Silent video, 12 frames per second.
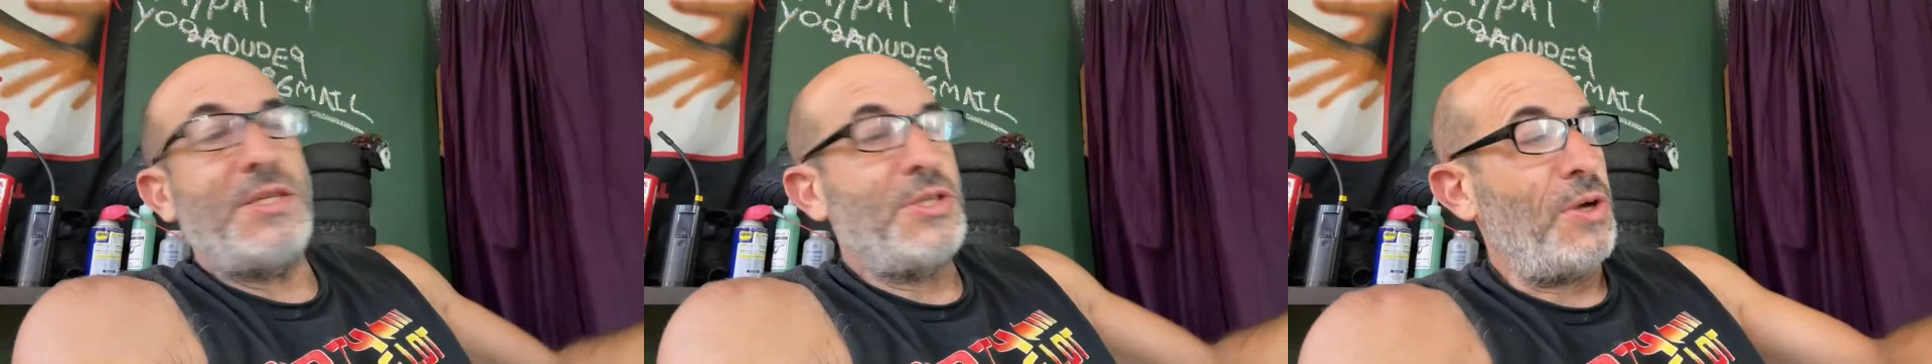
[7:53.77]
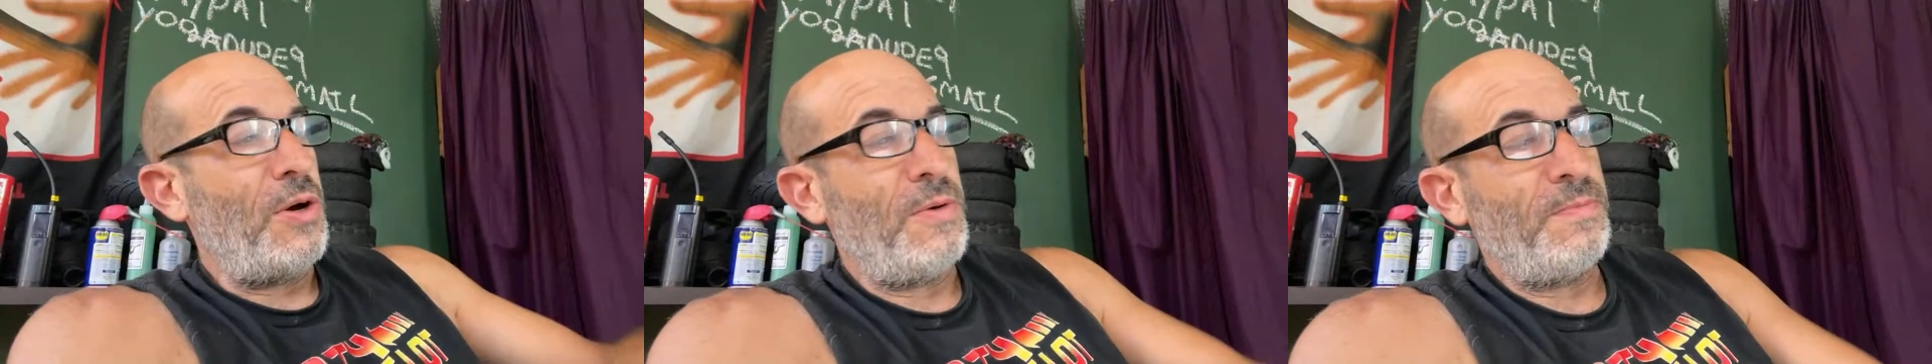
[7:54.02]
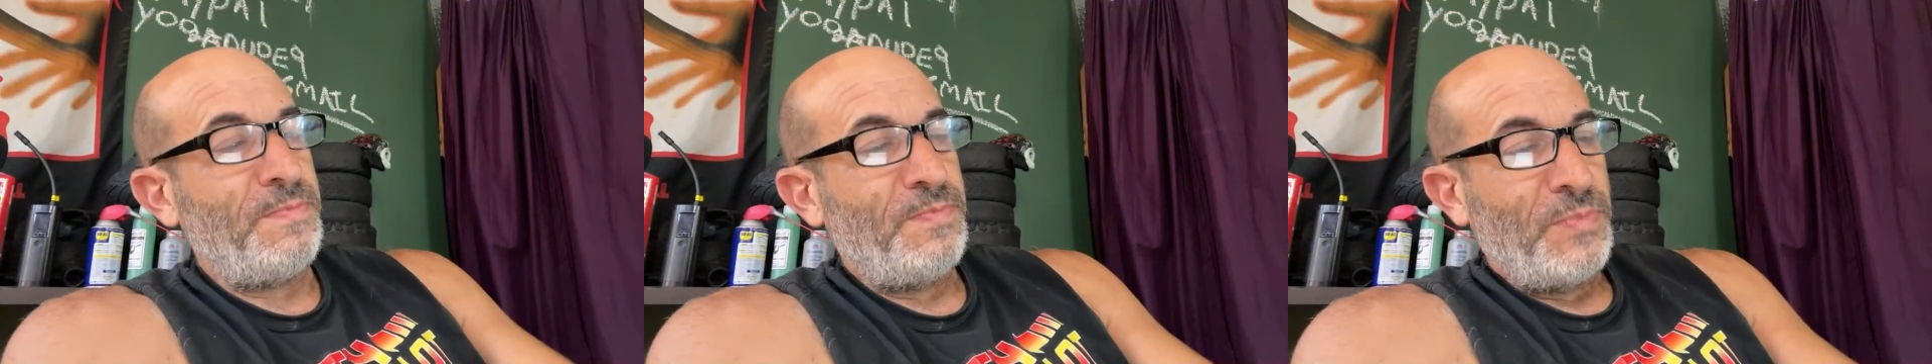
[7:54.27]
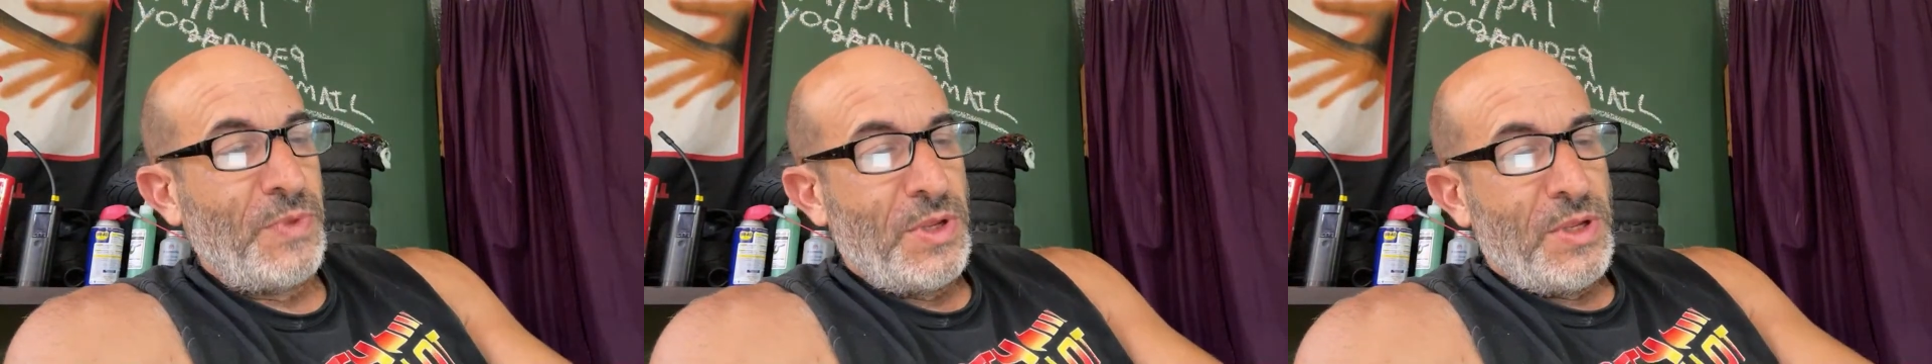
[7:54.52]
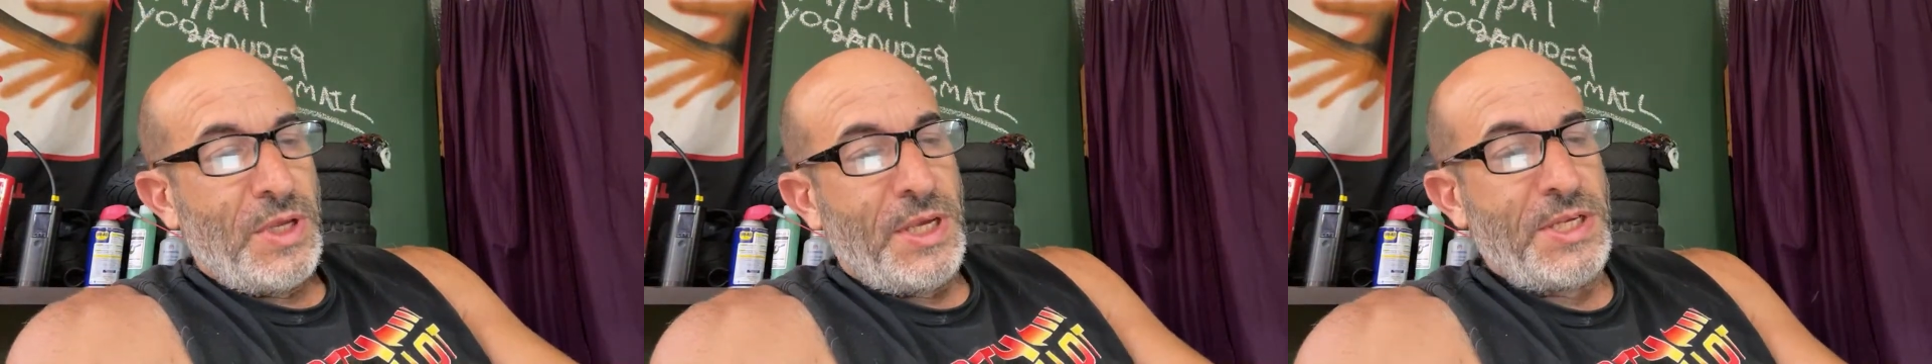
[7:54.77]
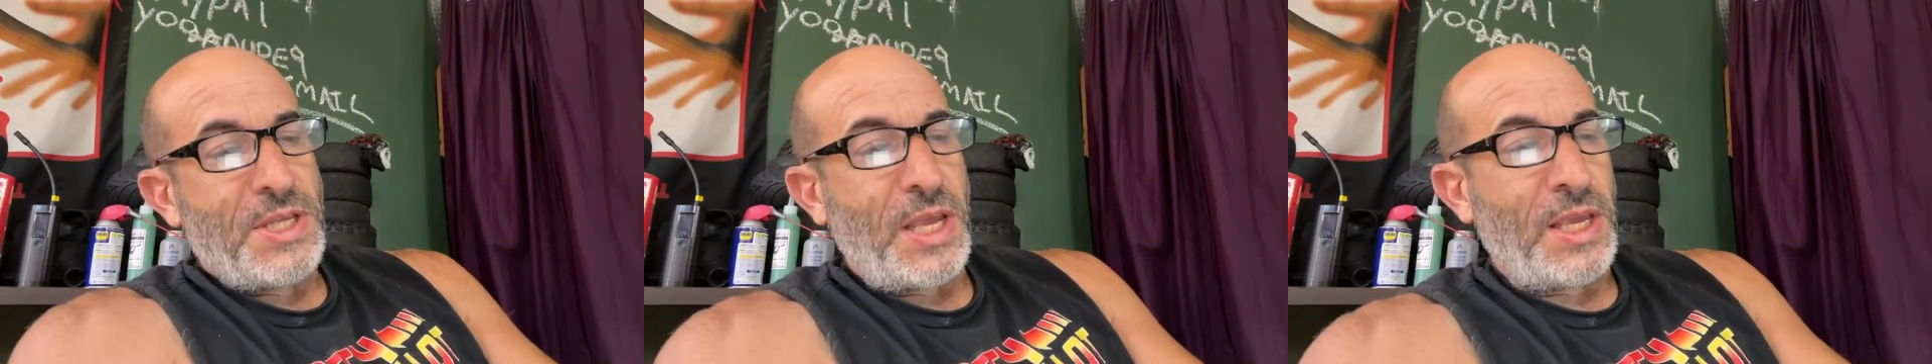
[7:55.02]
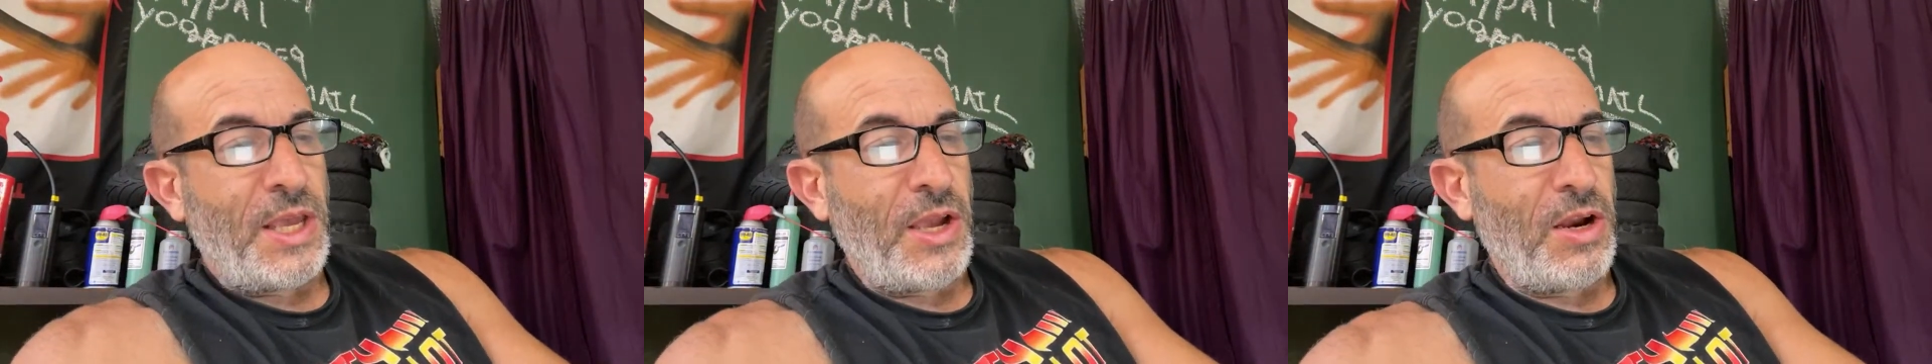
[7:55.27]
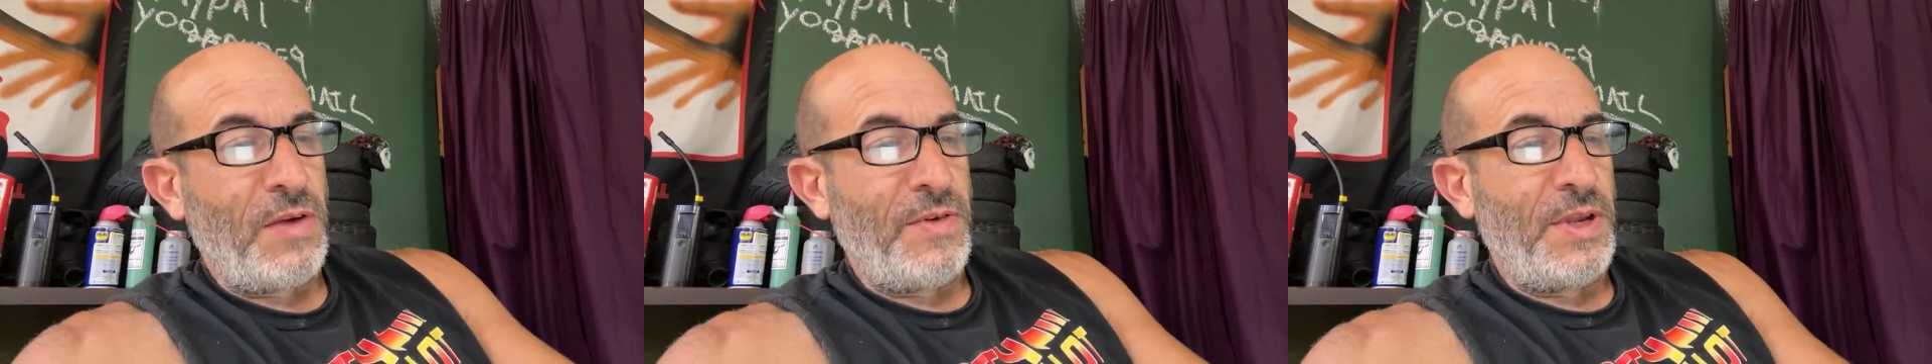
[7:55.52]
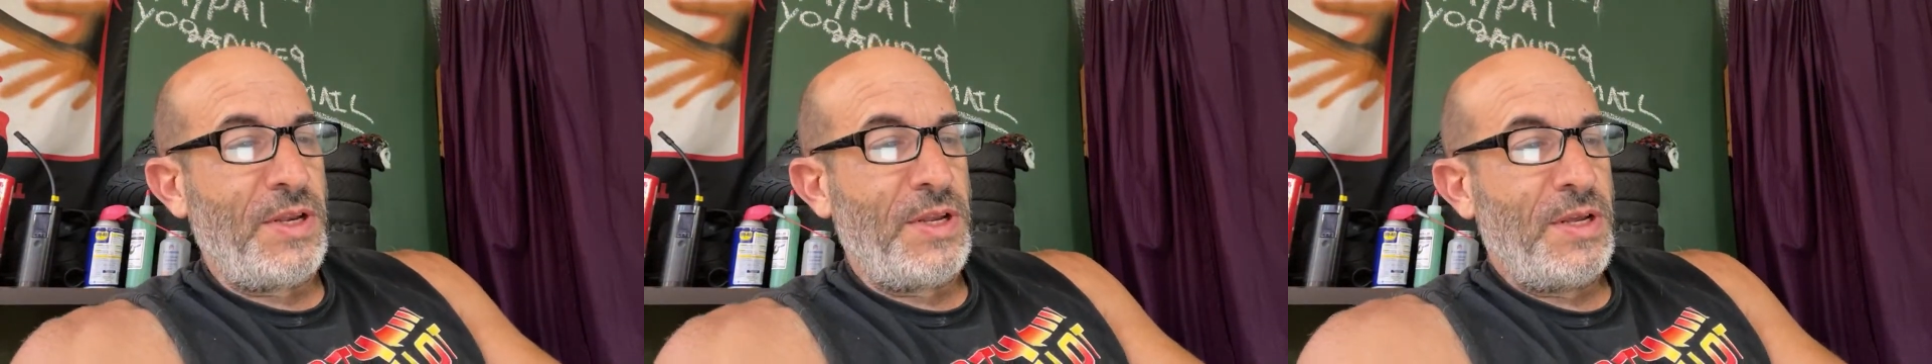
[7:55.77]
so he's taking care of it.